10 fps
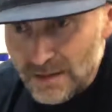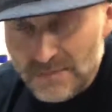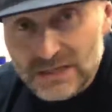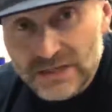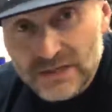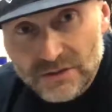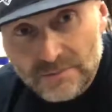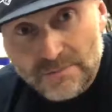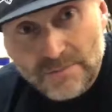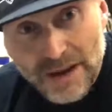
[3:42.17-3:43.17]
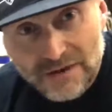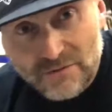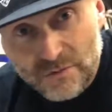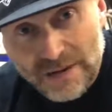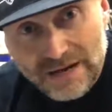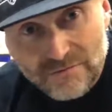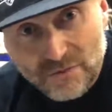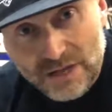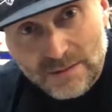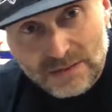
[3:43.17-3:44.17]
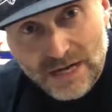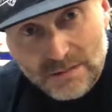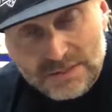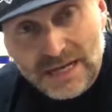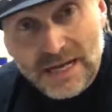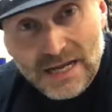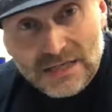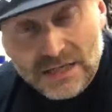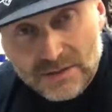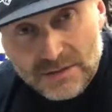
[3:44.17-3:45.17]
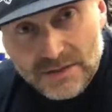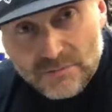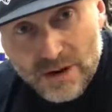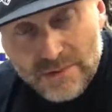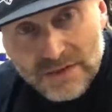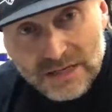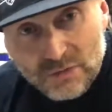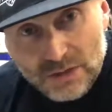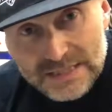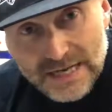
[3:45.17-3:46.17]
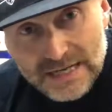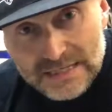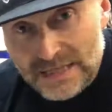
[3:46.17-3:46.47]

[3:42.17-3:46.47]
make sure you do them back and forth a couple times to the recommended torque settings.